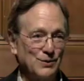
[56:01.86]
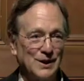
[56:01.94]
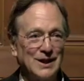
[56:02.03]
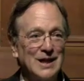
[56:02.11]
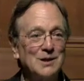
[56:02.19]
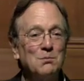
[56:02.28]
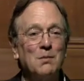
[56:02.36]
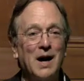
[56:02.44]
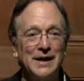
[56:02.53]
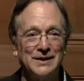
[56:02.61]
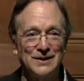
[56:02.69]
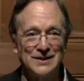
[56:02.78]
really
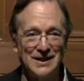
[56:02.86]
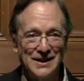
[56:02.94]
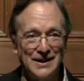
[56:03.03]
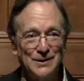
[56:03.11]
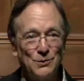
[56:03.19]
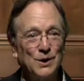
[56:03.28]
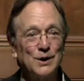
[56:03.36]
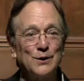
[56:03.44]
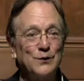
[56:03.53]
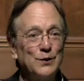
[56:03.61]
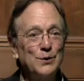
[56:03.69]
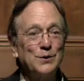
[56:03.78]
admired, one of the
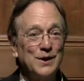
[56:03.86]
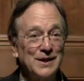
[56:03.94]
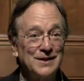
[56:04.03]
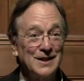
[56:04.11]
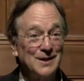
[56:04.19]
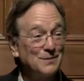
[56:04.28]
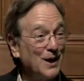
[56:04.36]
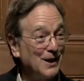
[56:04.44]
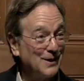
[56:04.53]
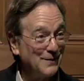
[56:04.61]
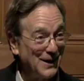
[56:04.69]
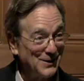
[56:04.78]
few things he
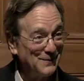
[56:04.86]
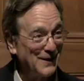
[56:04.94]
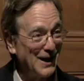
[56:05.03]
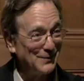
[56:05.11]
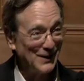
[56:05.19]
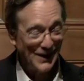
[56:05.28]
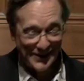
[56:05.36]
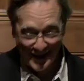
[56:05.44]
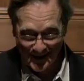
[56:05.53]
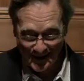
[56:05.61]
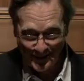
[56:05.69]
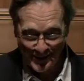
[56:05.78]
admired about the
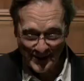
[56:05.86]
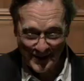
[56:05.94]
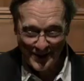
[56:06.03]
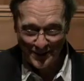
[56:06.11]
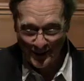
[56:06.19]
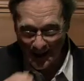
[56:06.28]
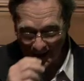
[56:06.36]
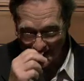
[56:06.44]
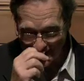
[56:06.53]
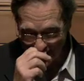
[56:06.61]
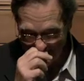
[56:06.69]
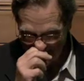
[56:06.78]
Babylonians was this
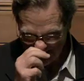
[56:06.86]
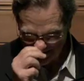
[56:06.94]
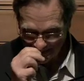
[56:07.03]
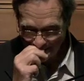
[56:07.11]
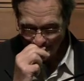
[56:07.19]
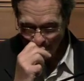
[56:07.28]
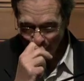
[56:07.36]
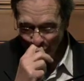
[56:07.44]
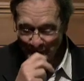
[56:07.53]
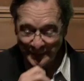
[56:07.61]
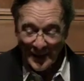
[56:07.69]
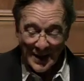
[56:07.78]
practice.
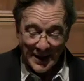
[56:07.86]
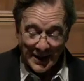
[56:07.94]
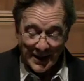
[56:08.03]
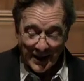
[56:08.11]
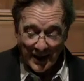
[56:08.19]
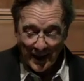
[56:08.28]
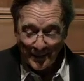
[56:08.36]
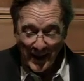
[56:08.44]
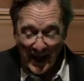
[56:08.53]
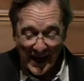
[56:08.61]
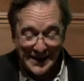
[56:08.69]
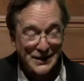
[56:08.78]

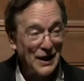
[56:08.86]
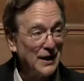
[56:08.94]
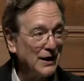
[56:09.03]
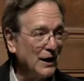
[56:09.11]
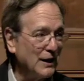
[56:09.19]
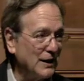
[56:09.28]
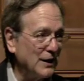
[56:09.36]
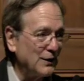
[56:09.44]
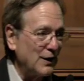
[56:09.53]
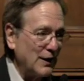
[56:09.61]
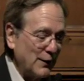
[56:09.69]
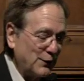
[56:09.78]
And
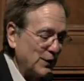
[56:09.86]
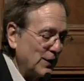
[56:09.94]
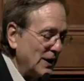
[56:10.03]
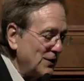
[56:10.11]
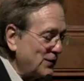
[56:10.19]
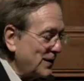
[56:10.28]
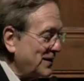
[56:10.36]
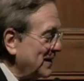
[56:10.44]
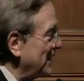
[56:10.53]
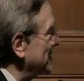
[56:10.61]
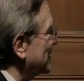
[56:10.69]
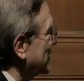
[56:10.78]
if you're interested in